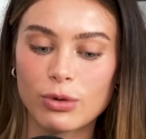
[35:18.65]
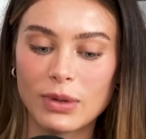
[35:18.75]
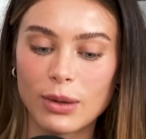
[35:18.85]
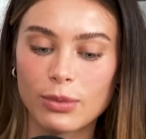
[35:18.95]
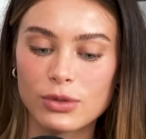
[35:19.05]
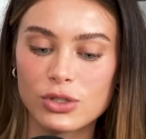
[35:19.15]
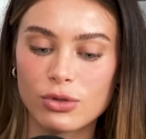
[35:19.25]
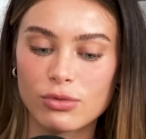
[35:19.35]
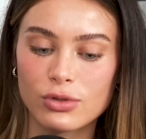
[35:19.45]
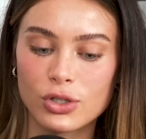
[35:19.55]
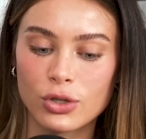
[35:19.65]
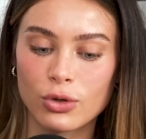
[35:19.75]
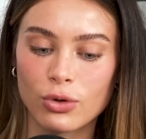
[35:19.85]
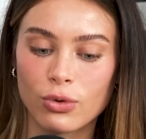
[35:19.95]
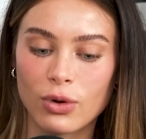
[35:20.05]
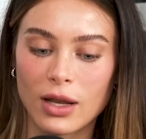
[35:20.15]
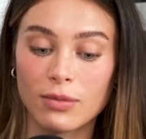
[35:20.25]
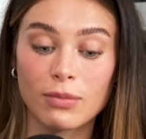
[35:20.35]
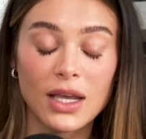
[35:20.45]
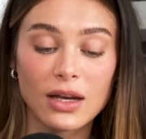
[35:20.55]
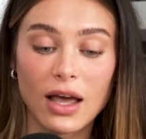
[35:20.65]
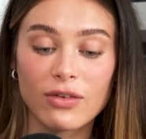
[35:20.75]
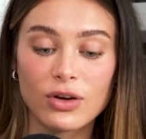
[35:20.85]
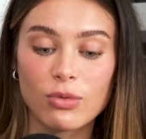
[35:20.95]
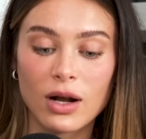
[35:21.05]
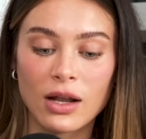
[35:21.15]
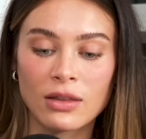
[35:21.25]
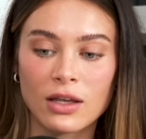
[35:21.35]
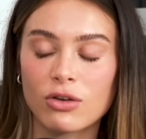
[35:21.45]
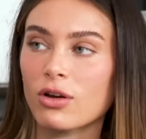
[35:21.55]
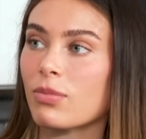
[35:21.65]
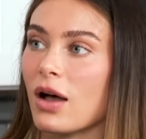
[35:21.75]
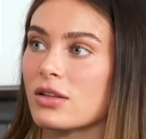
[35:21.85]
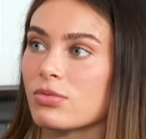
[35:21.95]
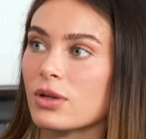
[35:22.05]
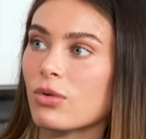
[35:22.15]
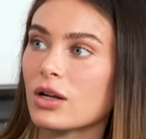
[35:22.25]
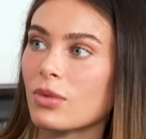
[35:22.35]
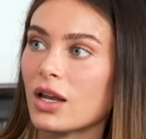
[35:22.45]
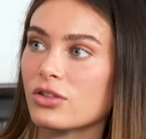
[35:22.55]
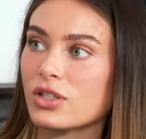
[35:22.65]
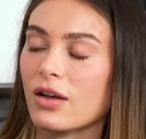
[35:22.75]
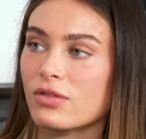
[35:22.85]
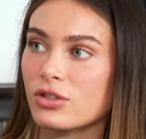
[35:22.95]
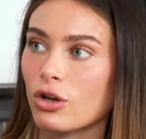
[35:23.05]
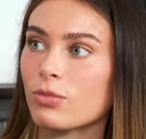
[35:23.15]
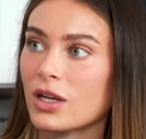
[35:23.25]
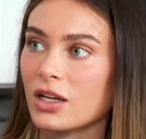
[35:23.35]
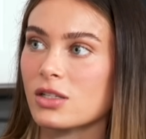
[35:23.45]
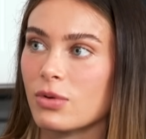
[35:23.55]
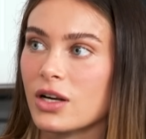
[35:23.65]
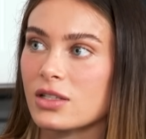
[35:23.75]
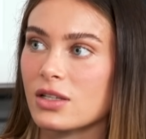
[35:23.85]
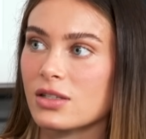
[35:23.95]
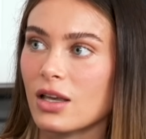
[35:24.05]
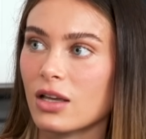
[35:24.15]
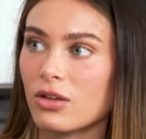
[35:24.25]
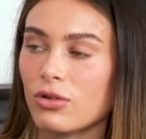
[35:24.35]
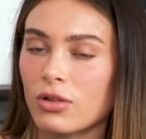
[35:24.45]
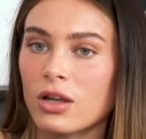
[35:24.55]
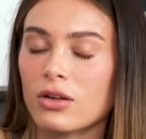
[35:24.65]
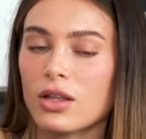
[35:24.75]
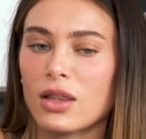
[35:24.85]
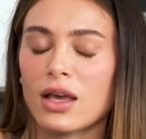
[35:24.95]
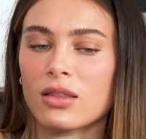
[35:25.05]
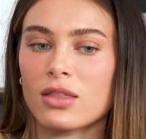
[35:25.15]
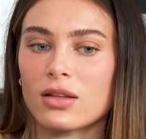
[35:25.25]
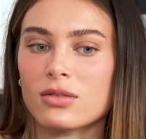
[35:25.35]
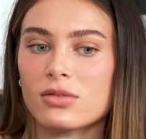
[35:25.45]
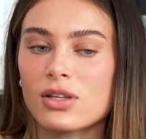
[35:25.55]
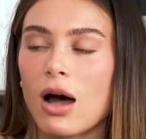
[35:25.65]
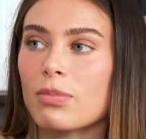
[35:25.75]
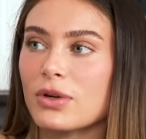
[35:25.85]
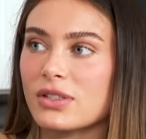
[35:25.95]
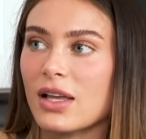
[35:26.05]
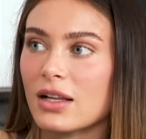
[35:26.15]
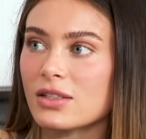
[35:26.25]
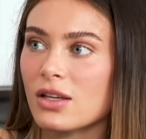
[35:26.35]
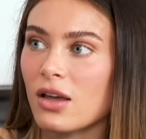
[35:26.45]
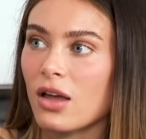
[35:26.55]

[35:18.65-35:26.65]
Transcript: would be able to do and meet everyone that you could possibly want to meet and just have so many experiences. Like, you're literally like the top %